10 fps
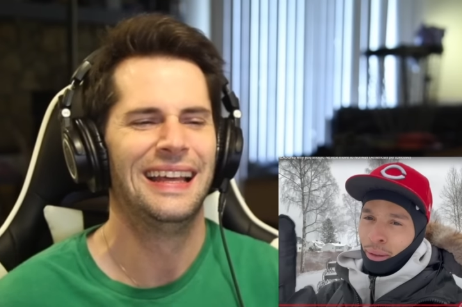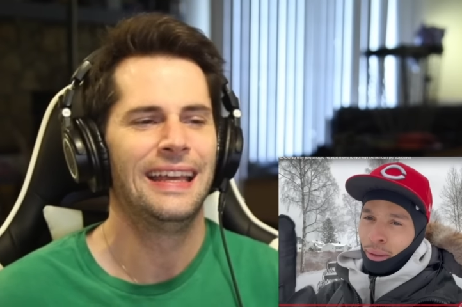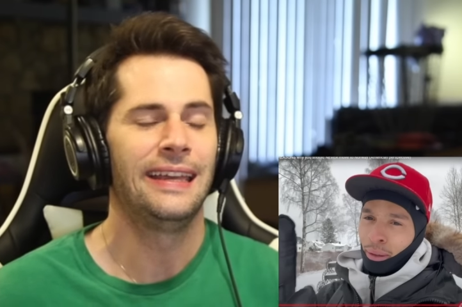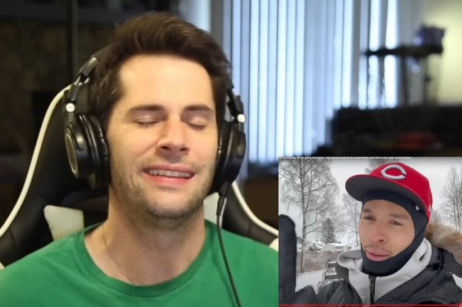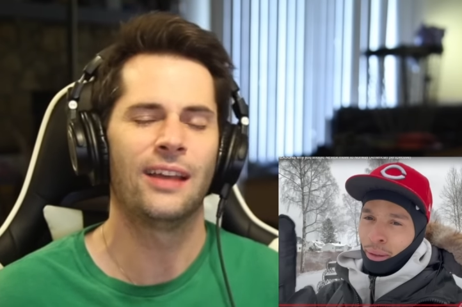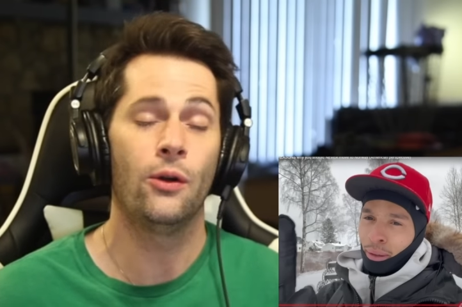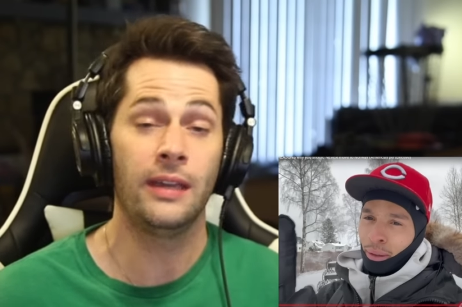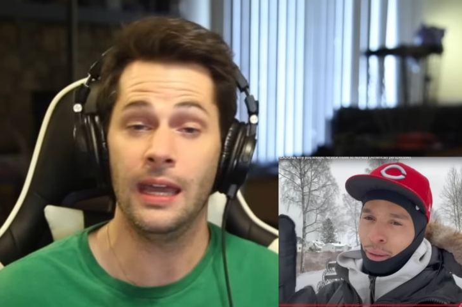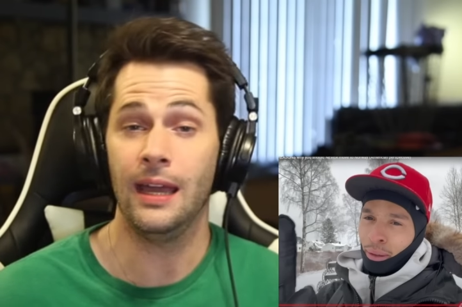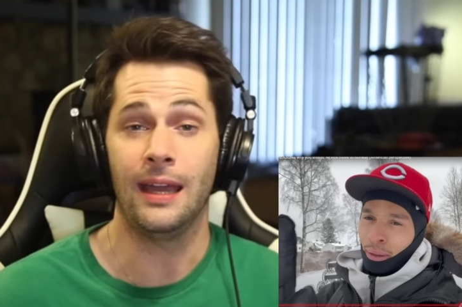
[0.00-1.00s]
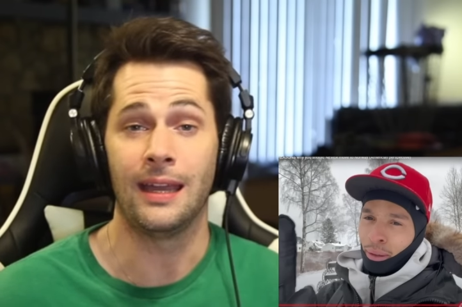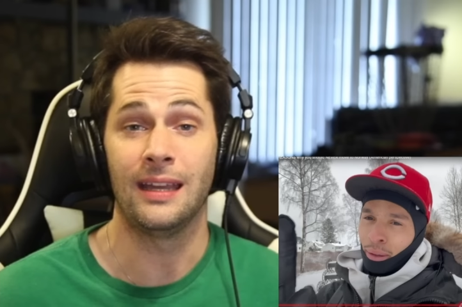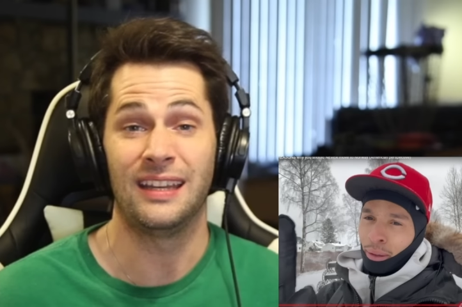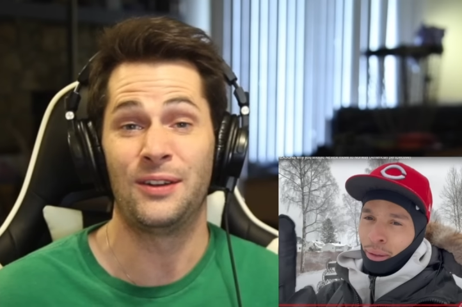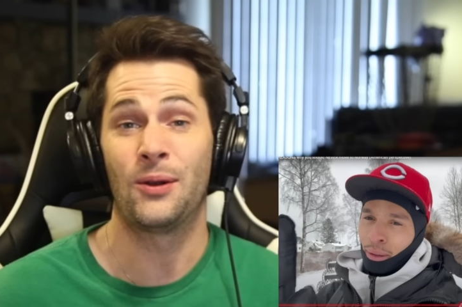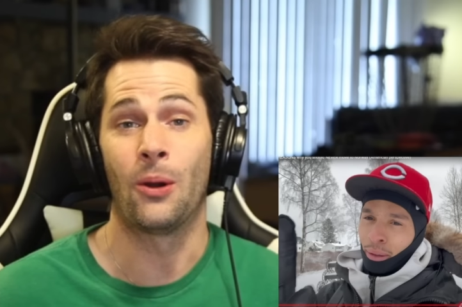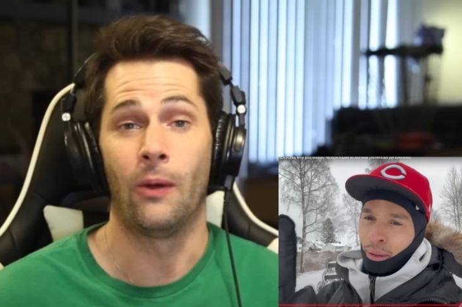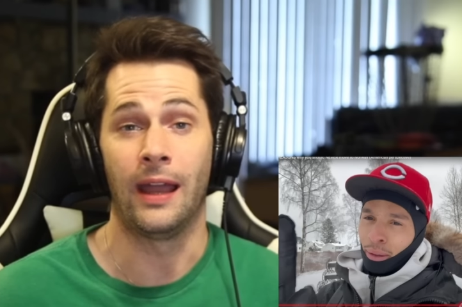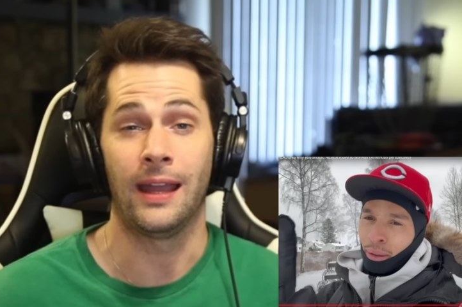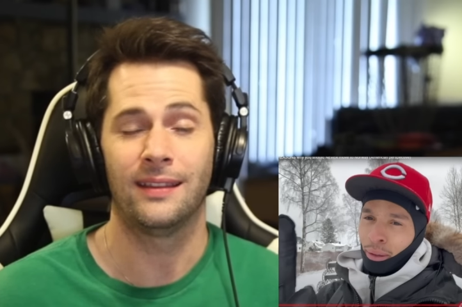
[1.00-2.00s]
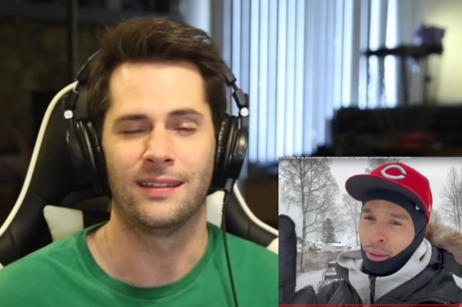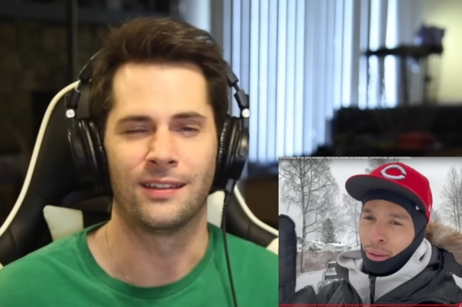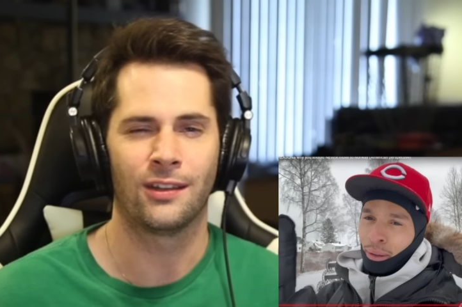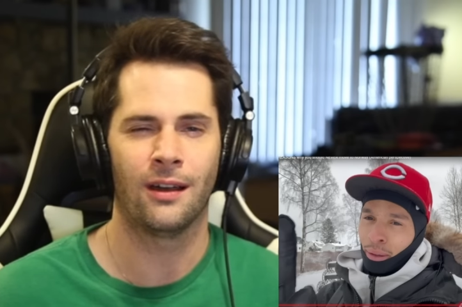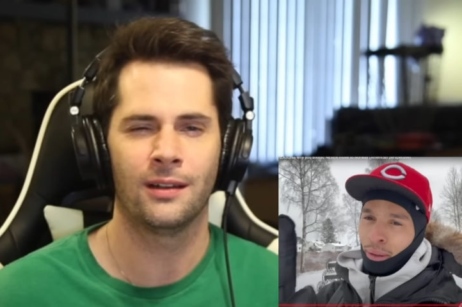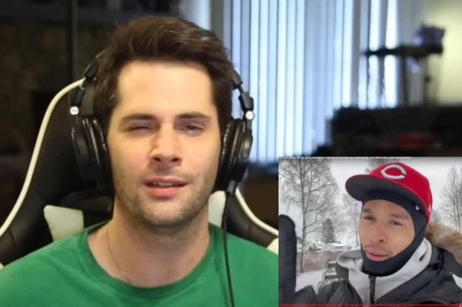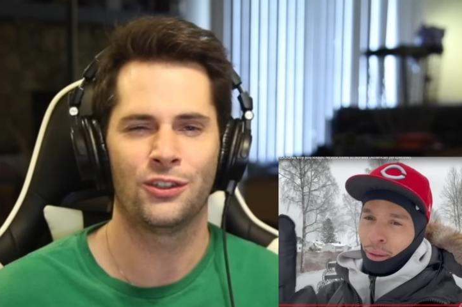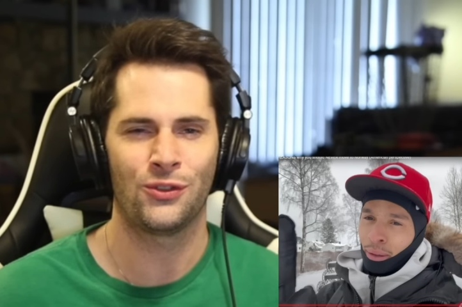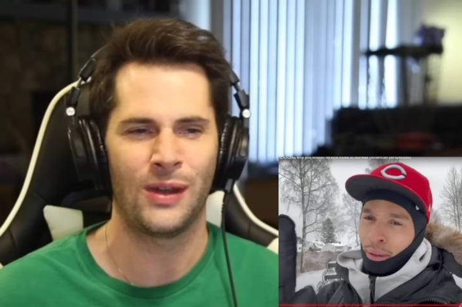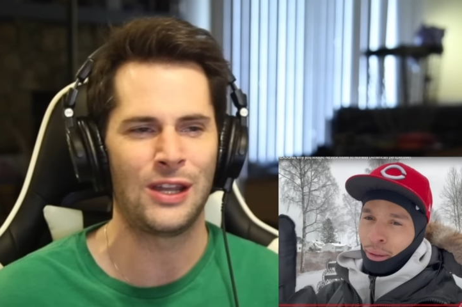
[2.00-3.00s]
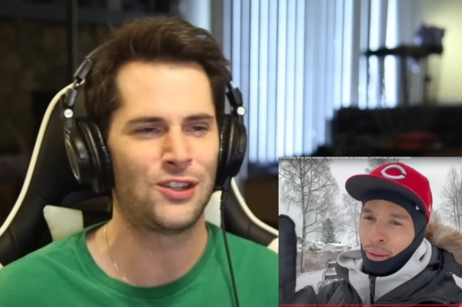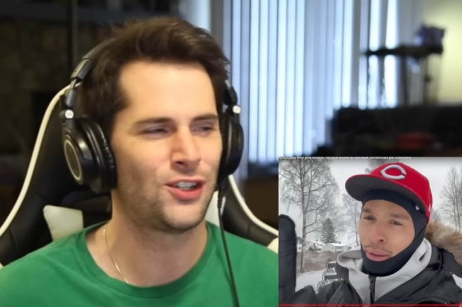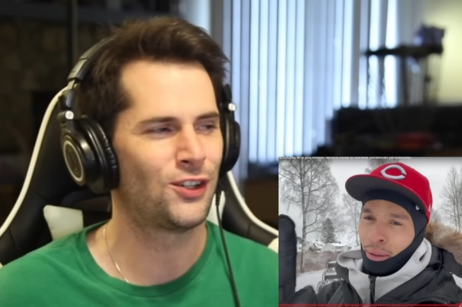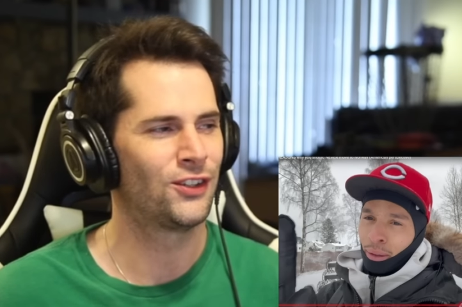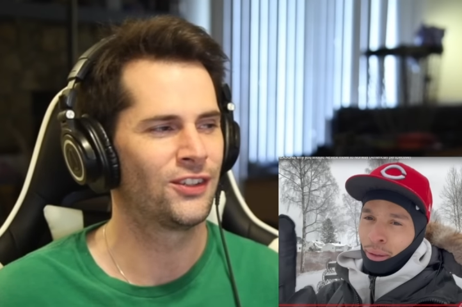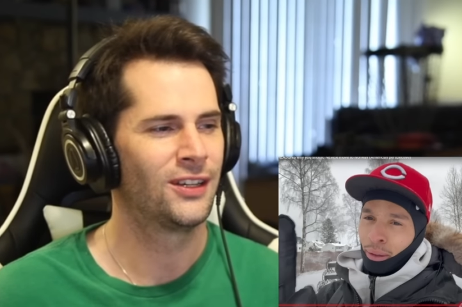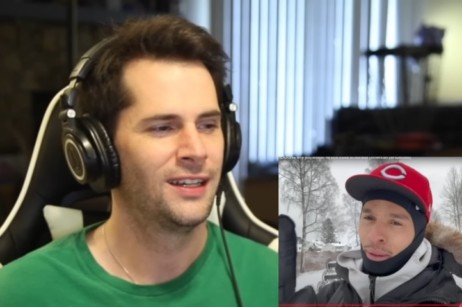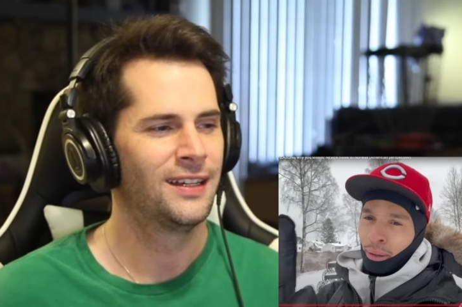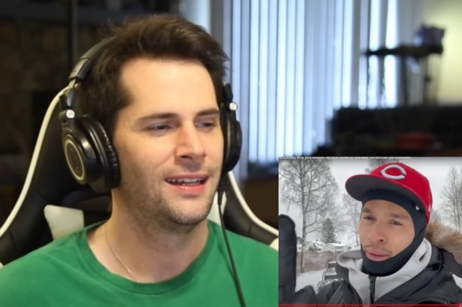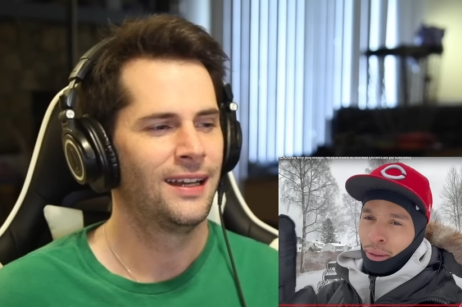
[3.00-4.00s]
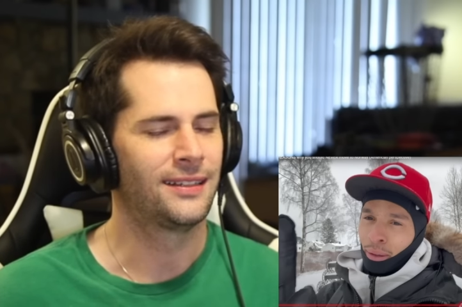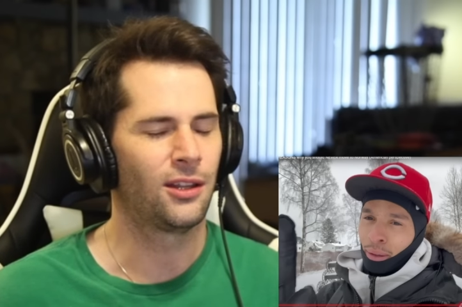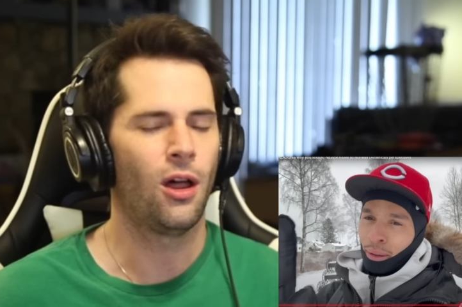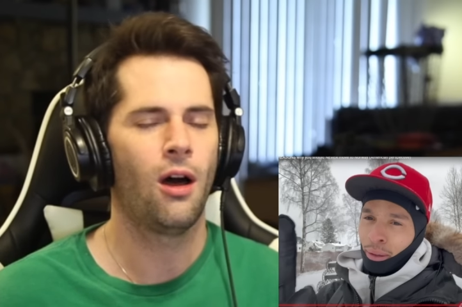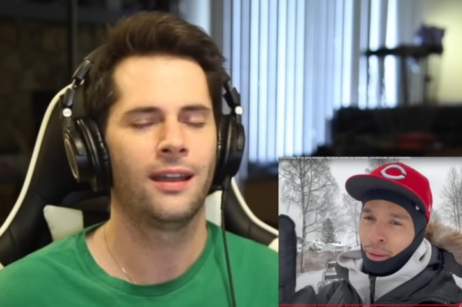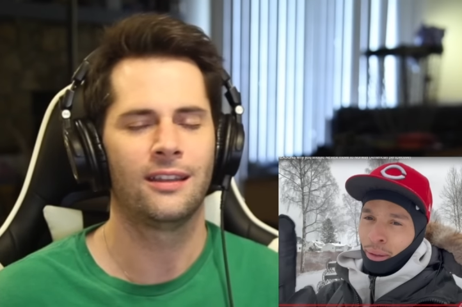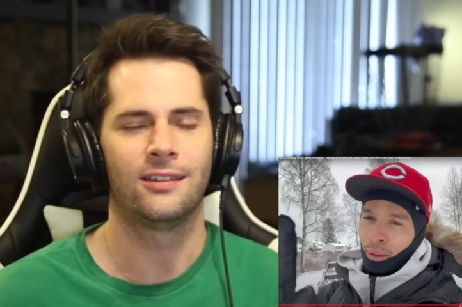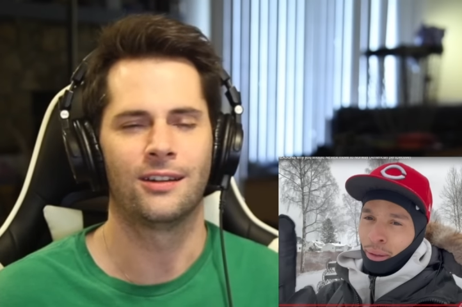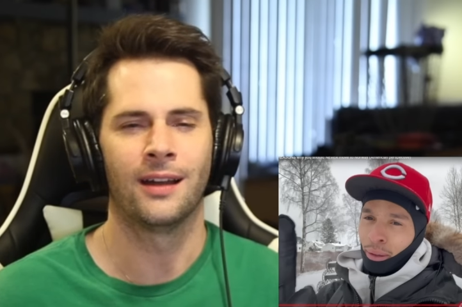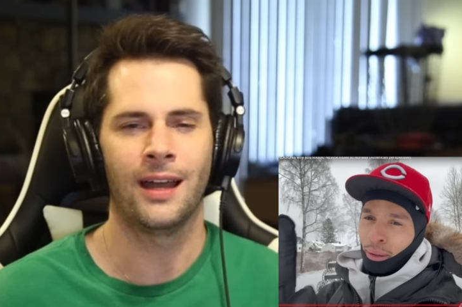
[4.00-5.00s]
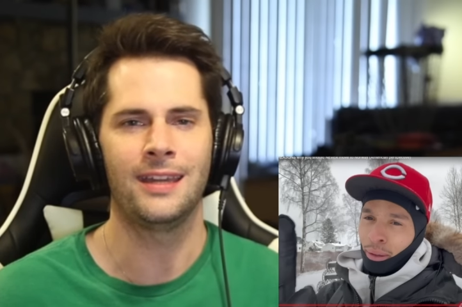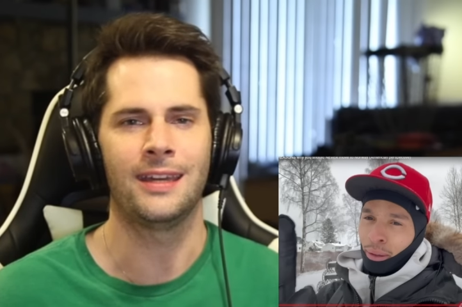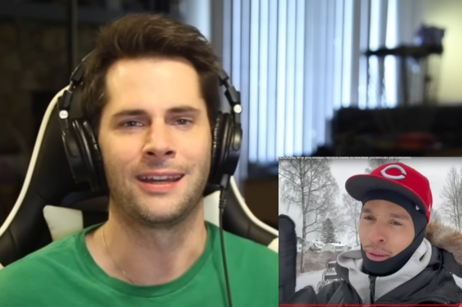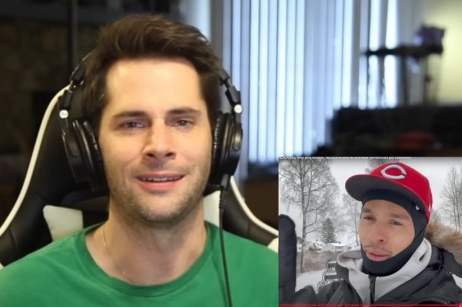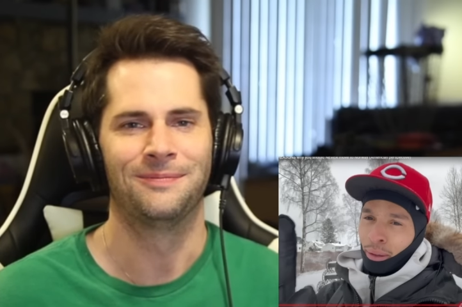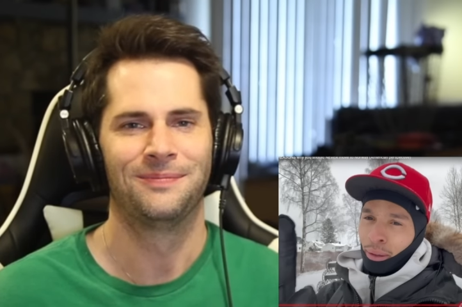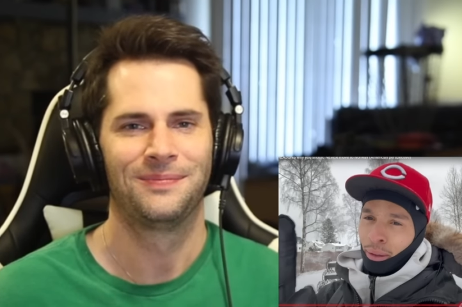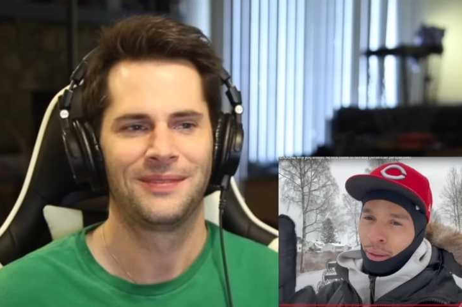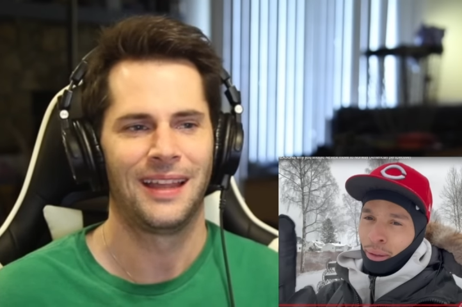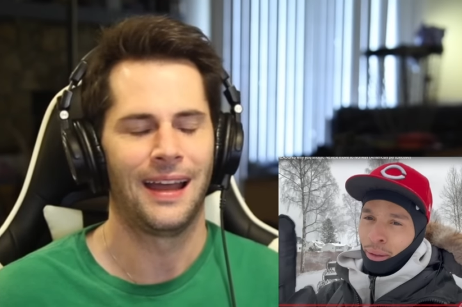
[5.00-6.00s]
Speaker 1: It's okay in Norway to talk to strangers as long as you're hiking. I